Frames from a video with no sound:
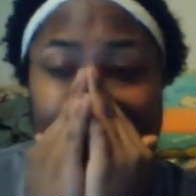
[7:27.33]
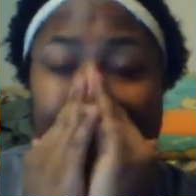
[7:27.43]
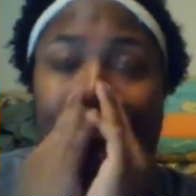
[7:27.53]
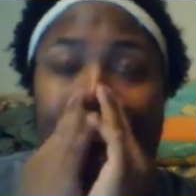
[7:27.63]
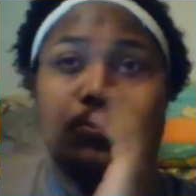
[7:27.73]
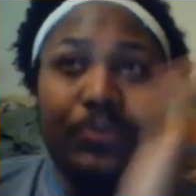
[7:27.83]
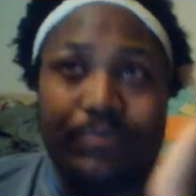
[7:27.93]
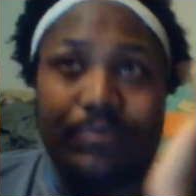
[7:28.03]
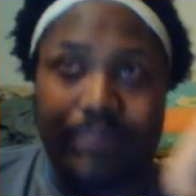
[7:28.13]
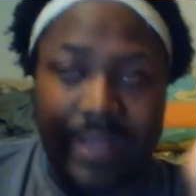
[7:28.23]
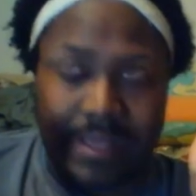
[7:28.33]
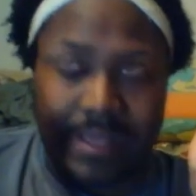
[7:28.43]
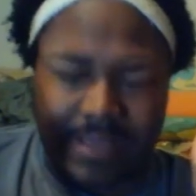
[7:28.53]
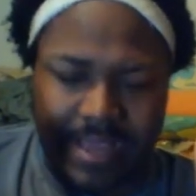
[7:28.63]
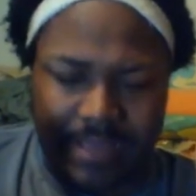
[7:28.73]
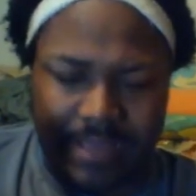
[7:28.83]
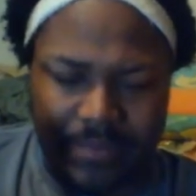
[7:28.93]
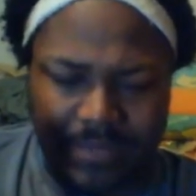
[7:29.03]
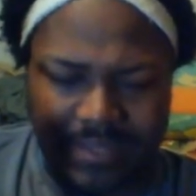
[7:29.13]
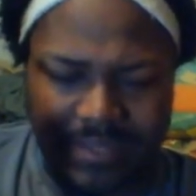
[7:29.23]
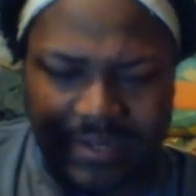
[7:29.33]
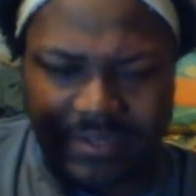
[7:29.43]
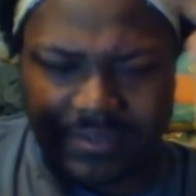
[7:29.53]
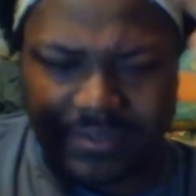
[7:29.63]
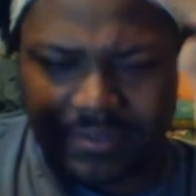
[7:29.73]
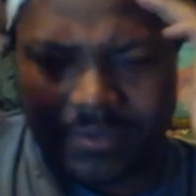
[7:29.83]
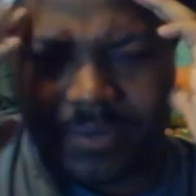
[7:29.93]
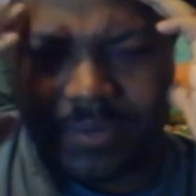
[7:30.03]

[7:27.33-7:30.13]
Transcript: to play the game and play the dozens when it